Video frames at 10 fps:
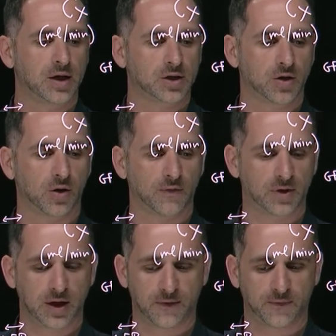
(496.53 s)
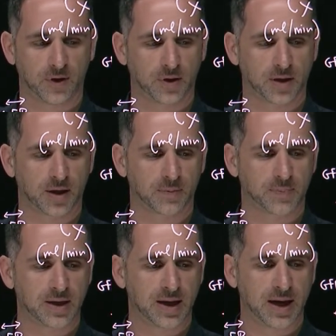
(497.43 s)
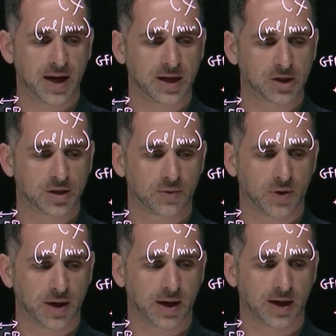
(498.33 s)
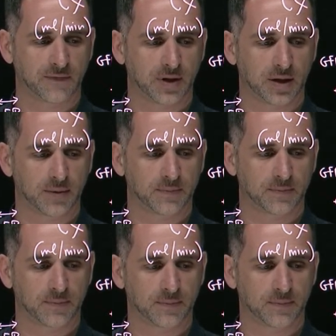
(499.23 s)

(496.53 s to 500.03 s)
So over here for the PAH, right, I have the